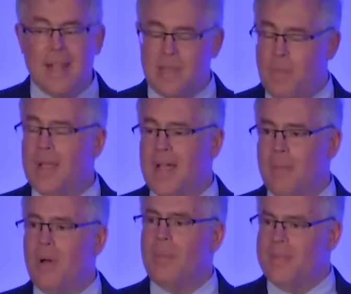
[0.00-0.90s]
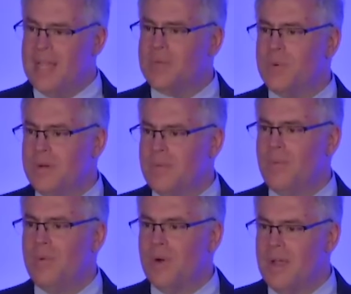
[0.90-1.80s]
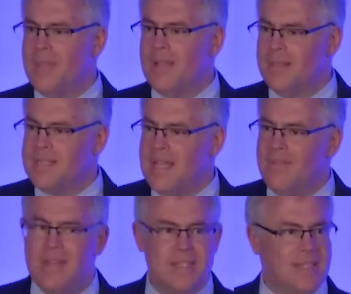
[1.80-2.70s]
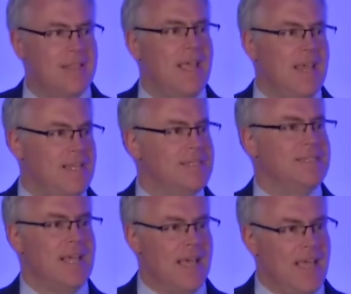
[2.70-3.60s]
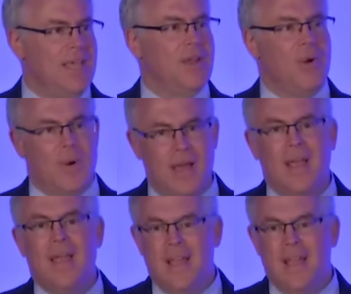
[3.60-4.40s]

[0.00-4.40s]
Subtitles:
to pick on Paul, but that's where we were, I think, in the 70s and the 80s, is that, hey, you know what,